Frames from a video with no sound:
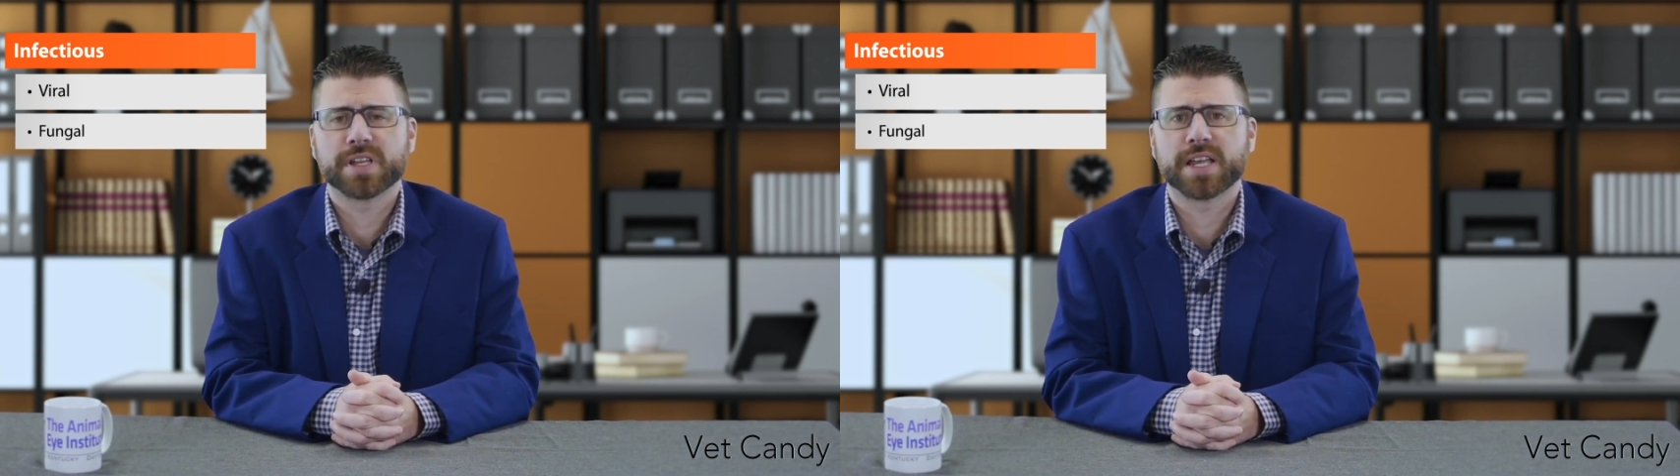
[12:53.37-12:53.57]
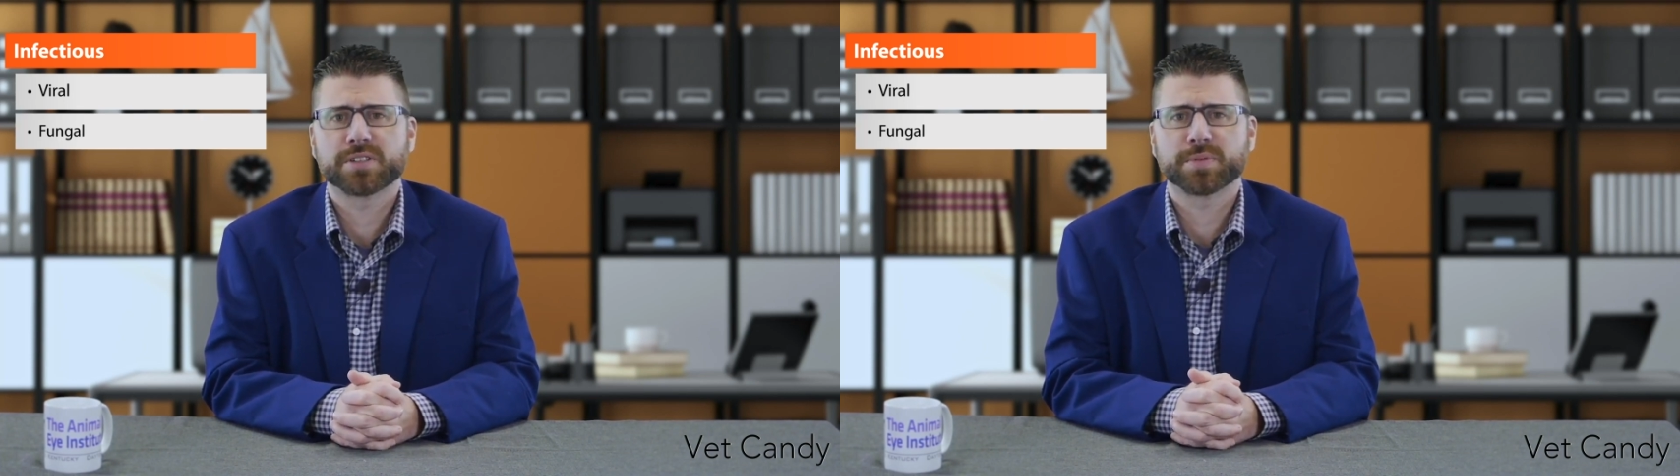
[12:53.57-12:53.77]

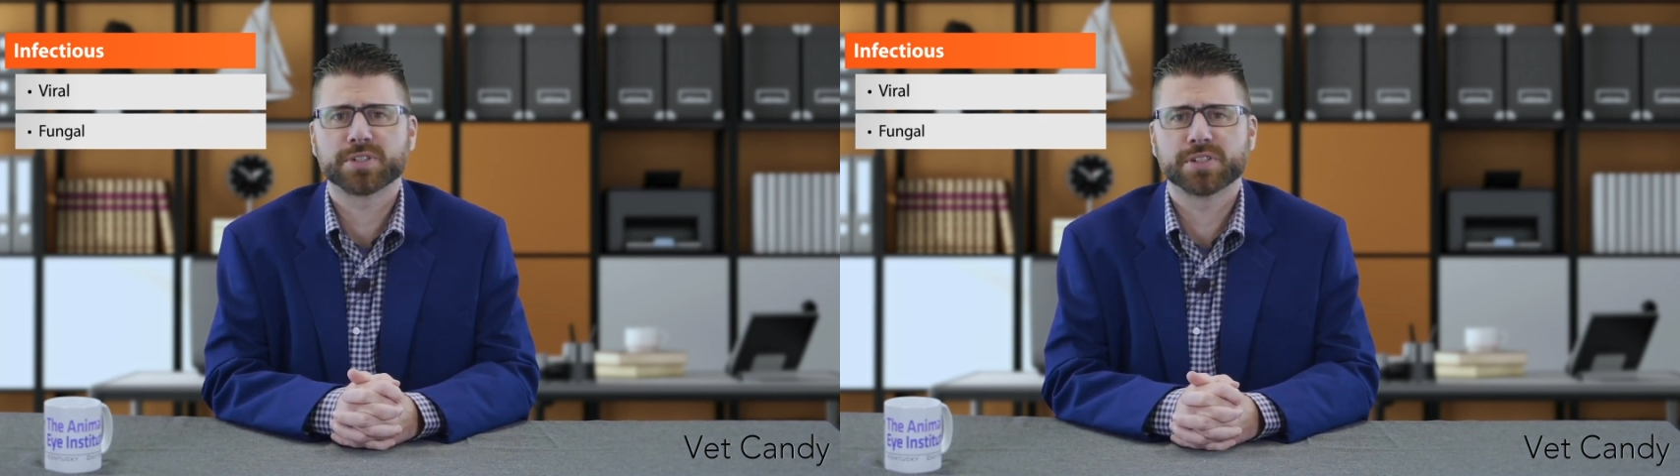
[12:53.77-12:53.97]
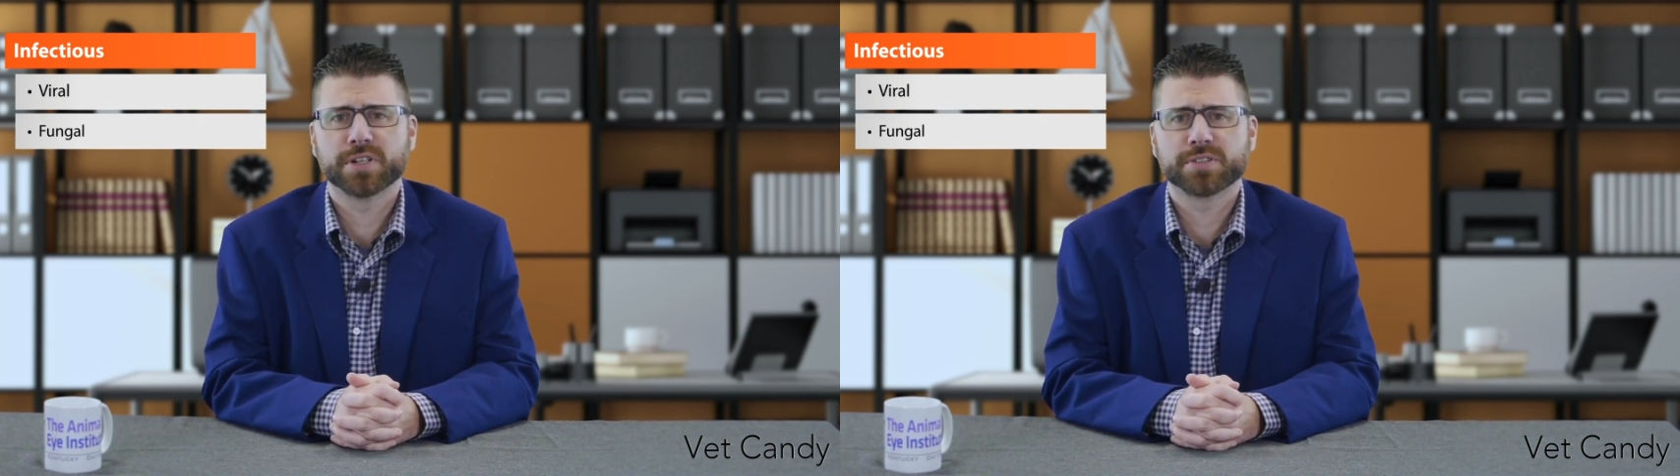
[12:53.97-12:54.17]

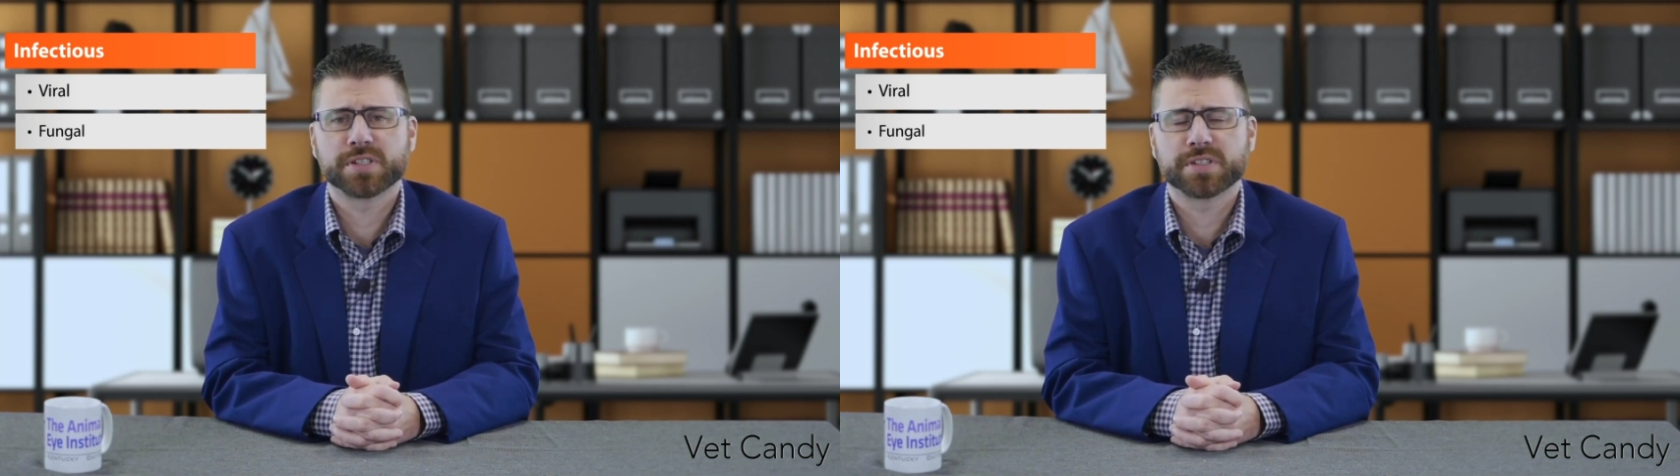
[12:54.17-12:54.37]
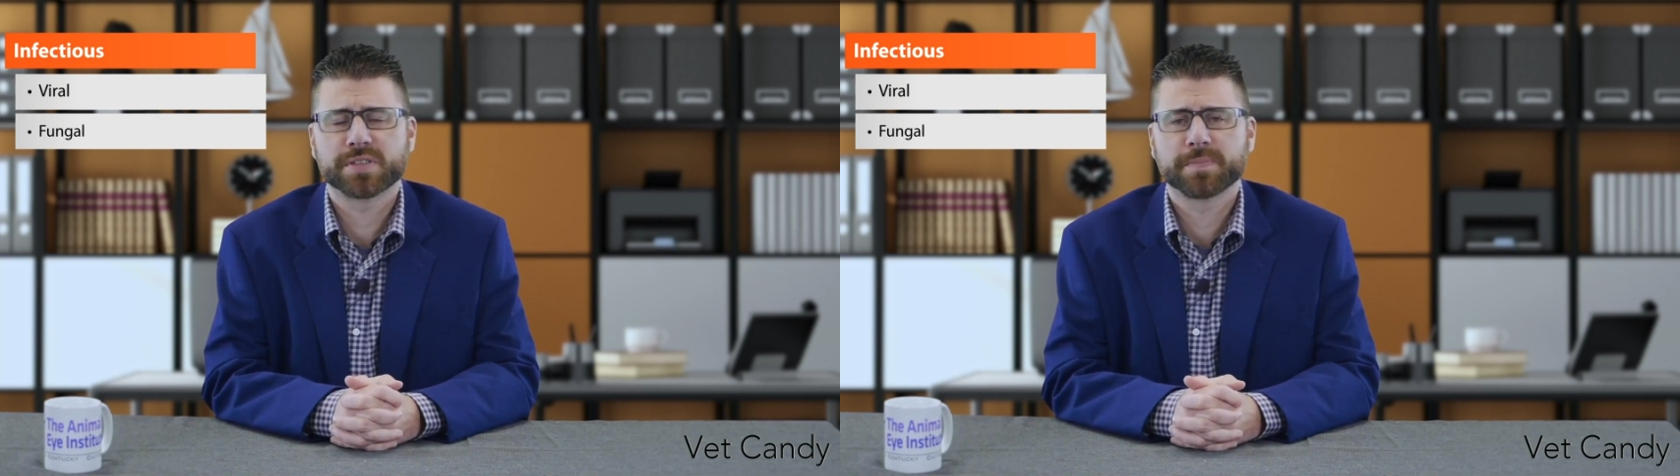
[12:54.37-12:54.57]

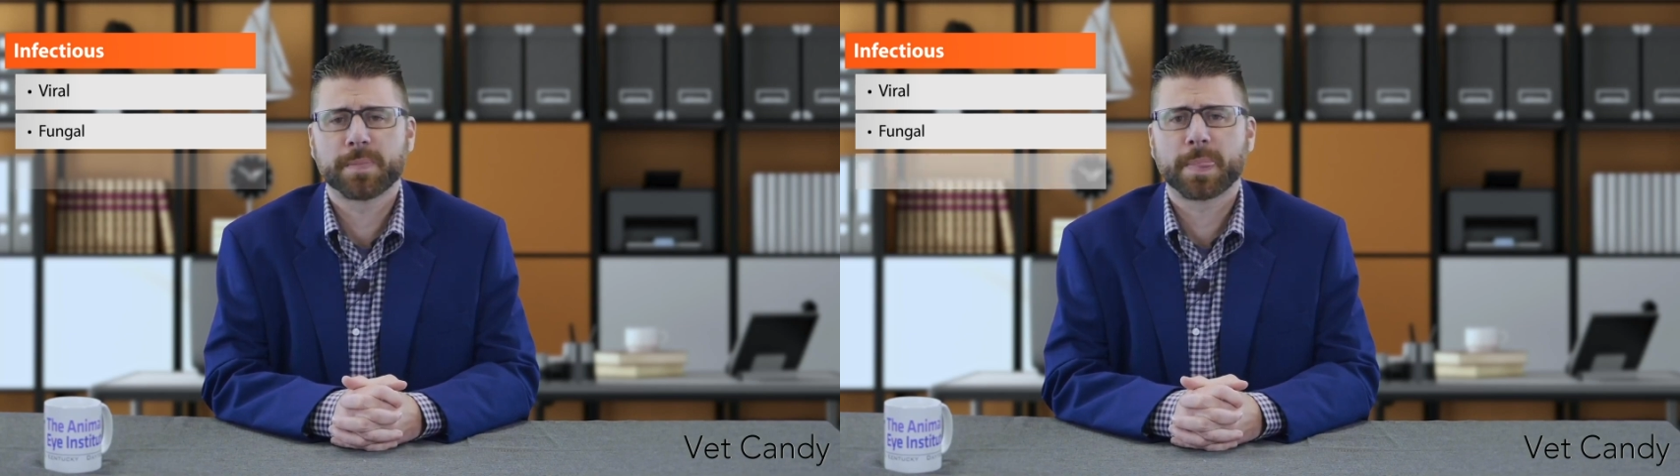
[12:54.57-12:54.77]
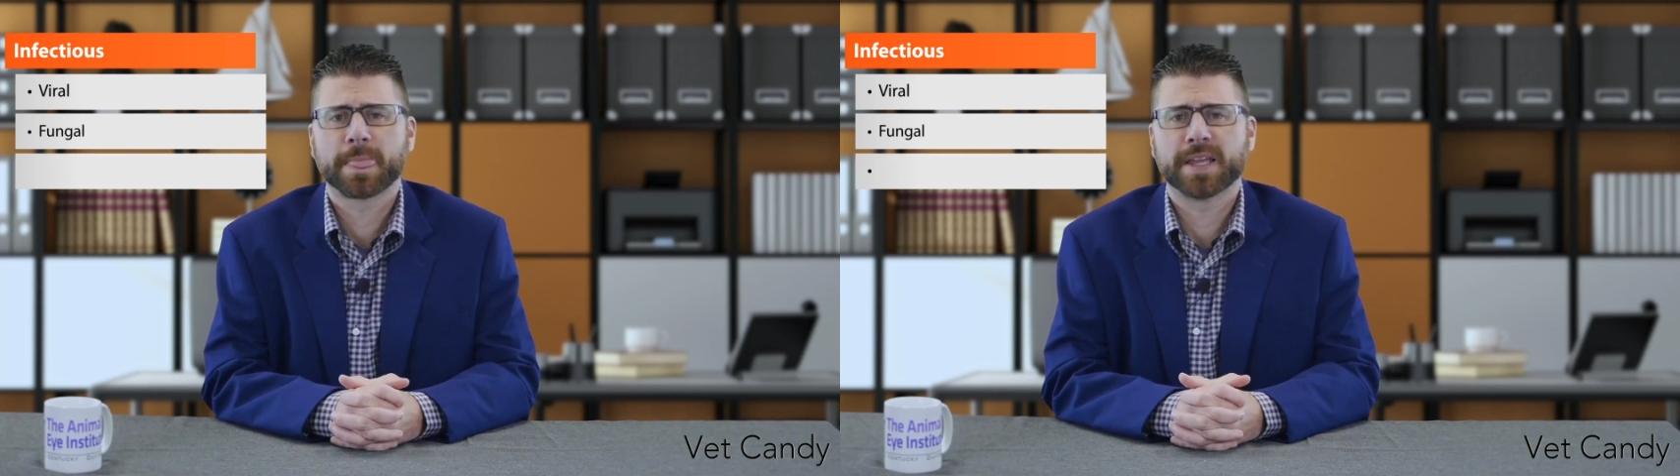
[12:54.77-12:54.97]
aspergillosis,
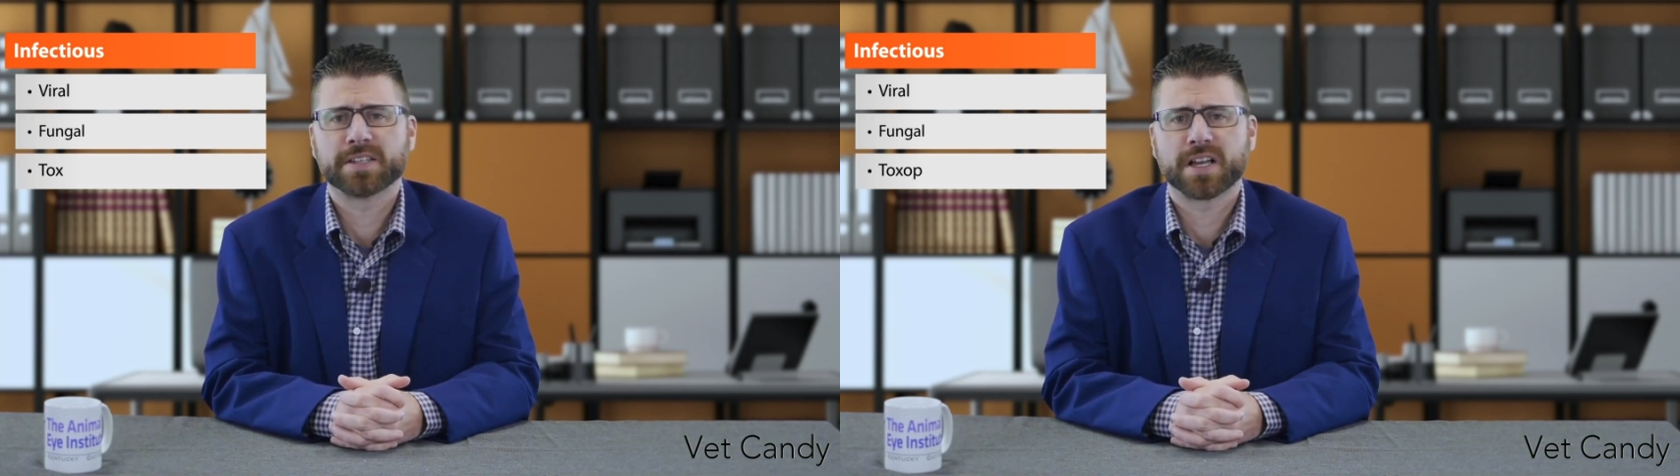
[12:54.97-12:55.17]
and